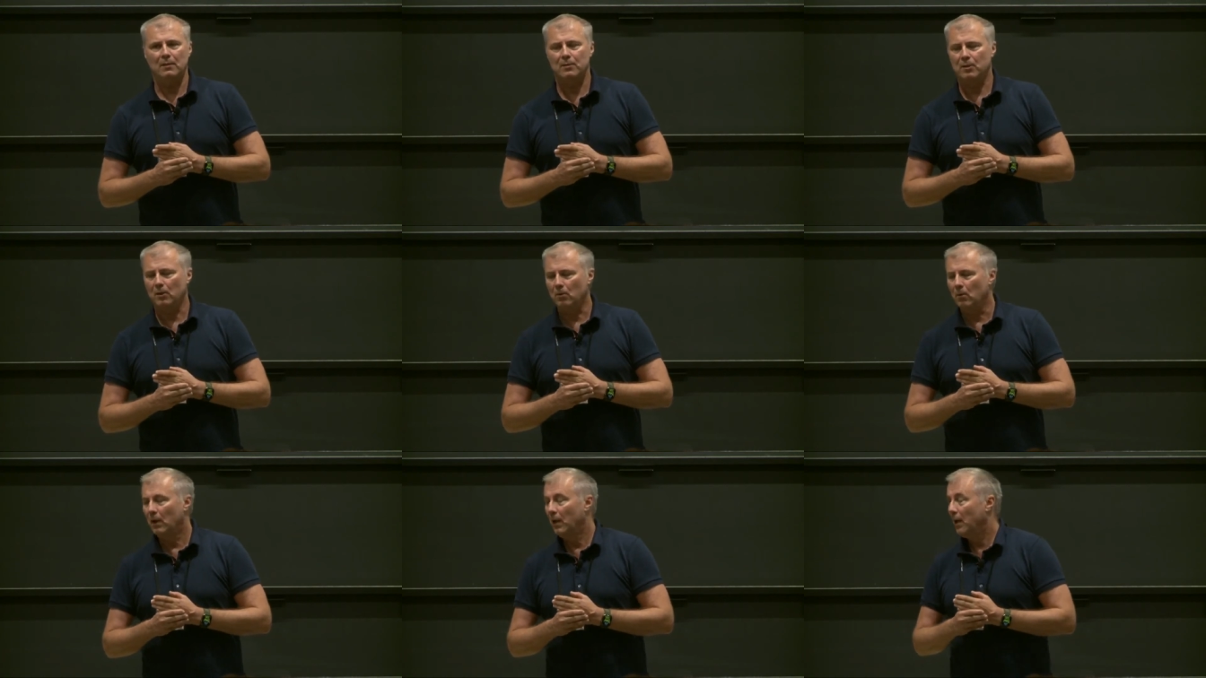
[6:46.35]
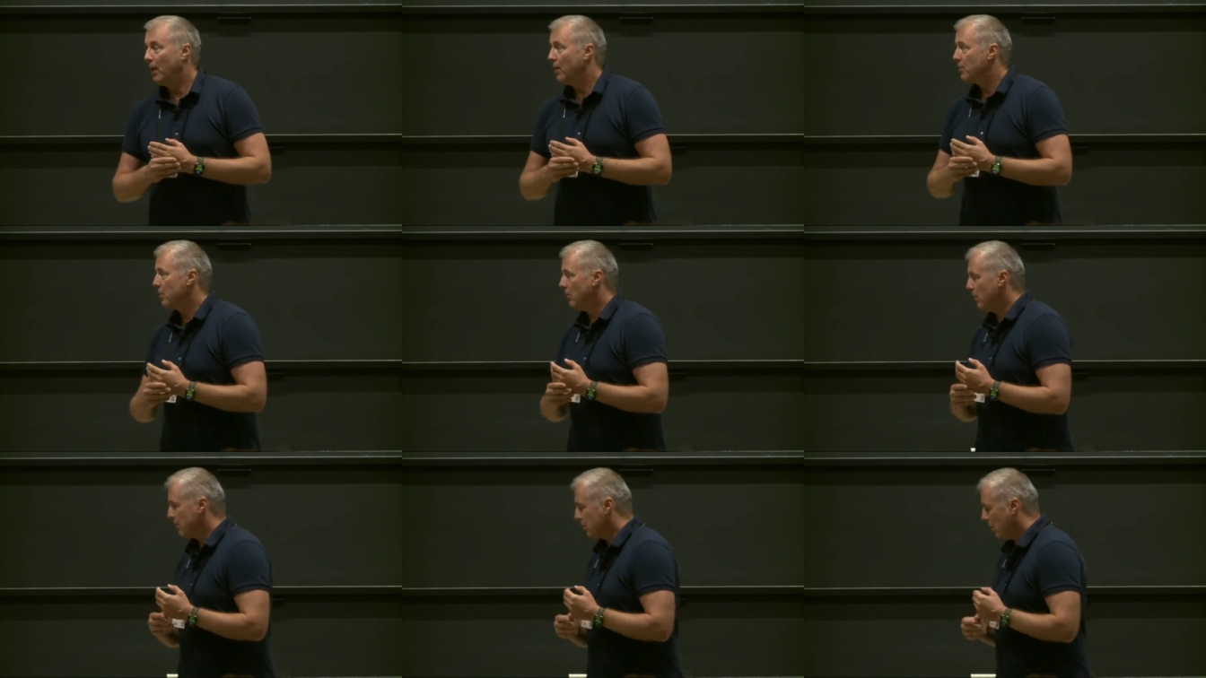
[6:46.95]
So
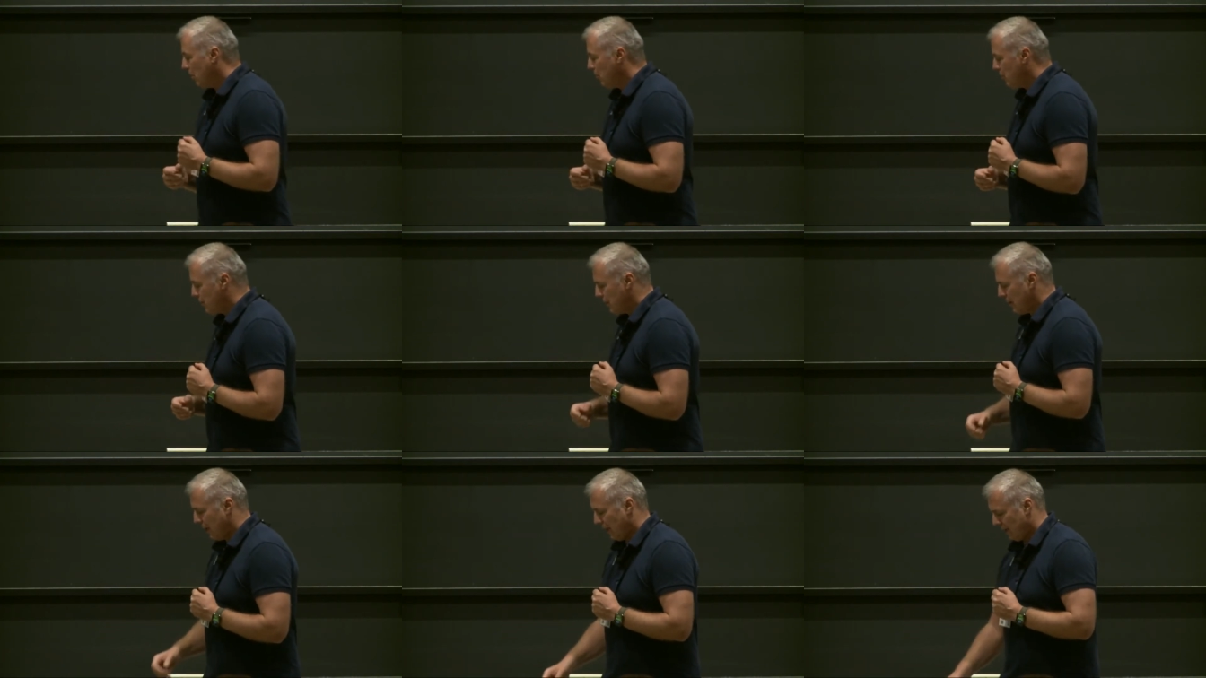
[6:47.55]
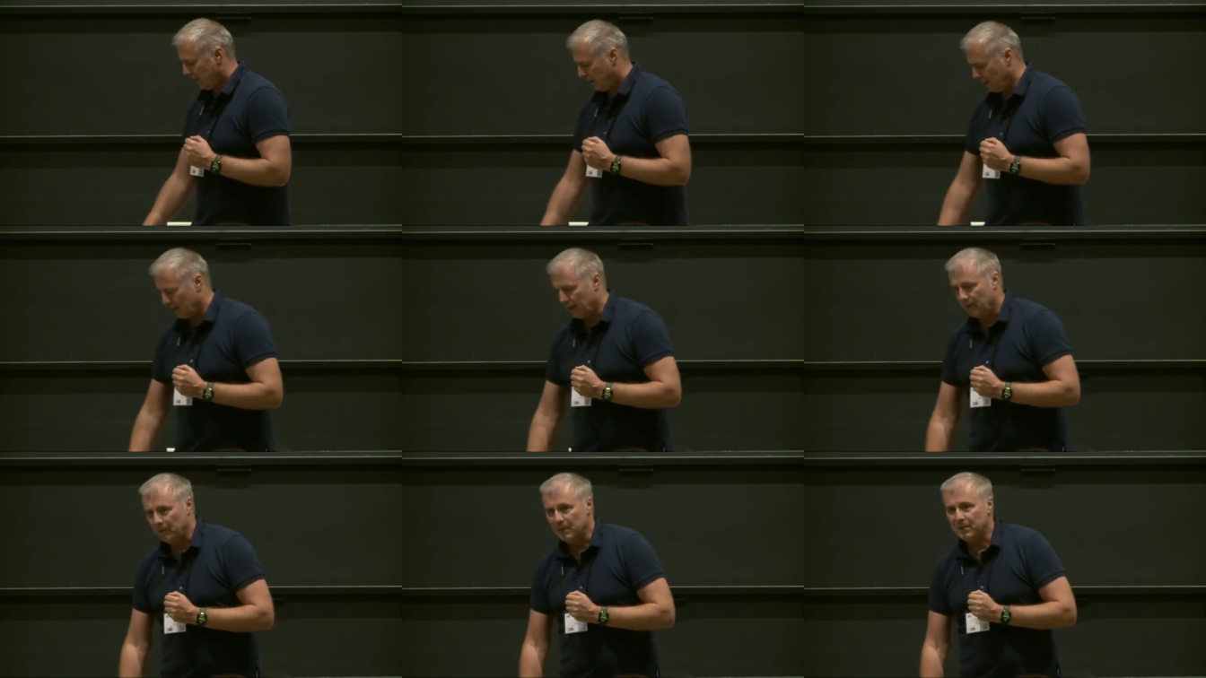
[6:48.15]
the solution
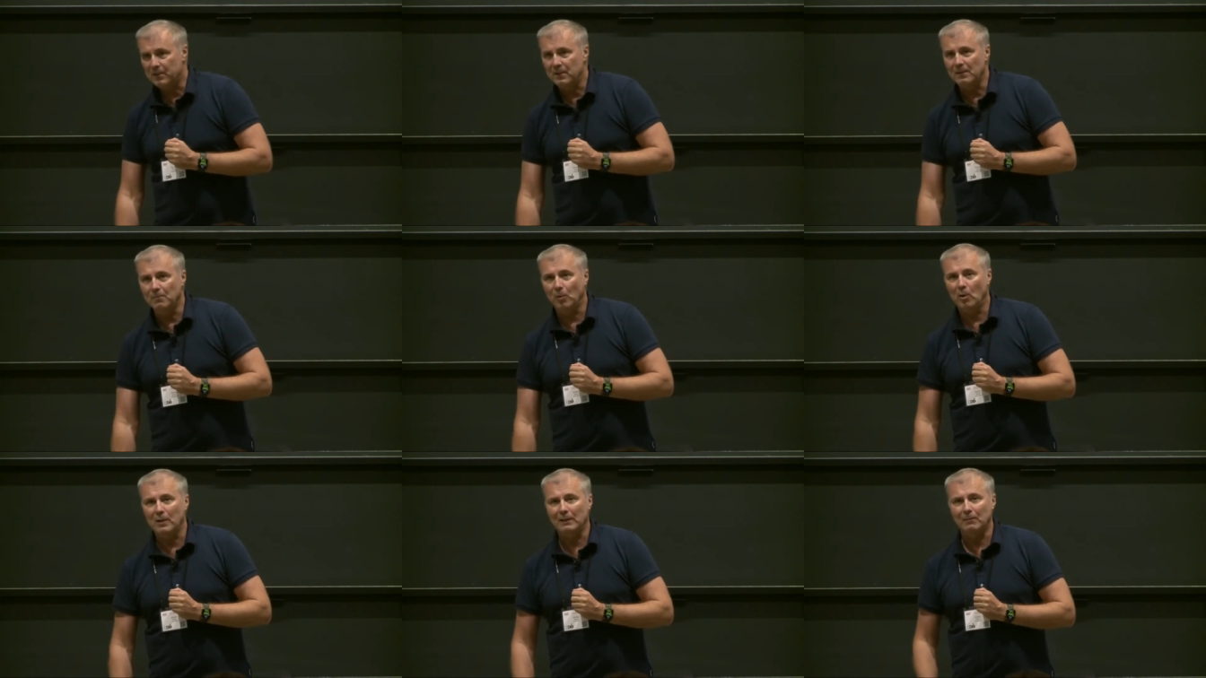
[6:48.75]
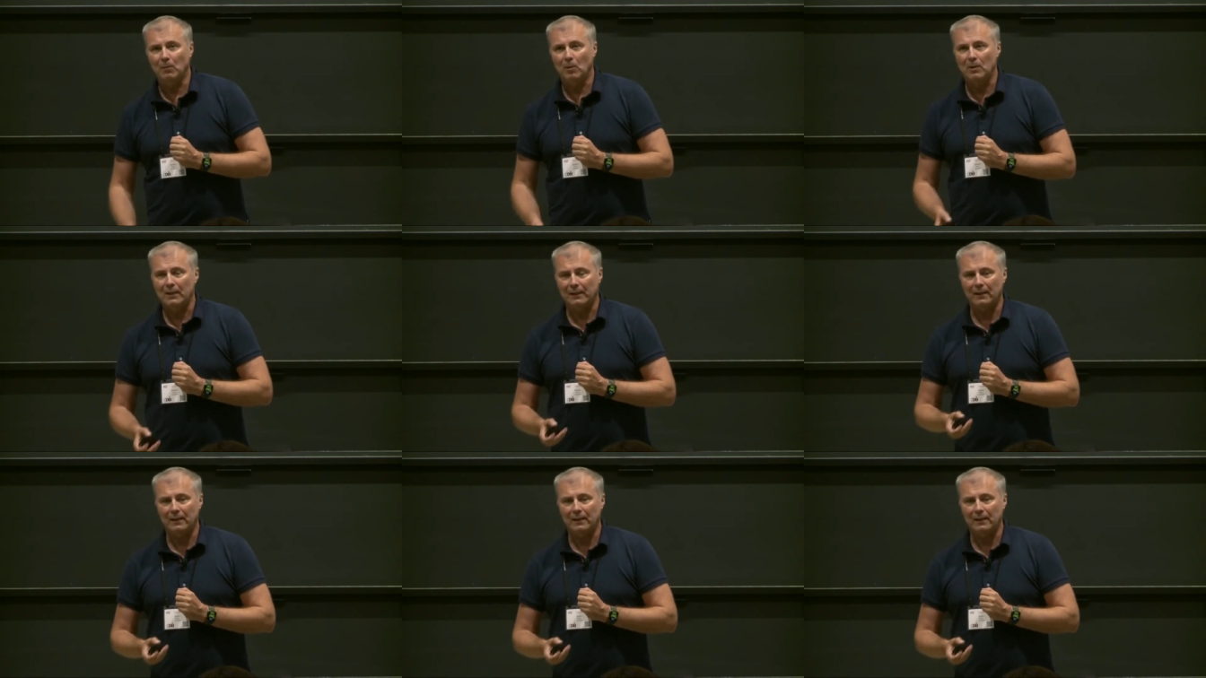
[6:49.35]
that we see more and more,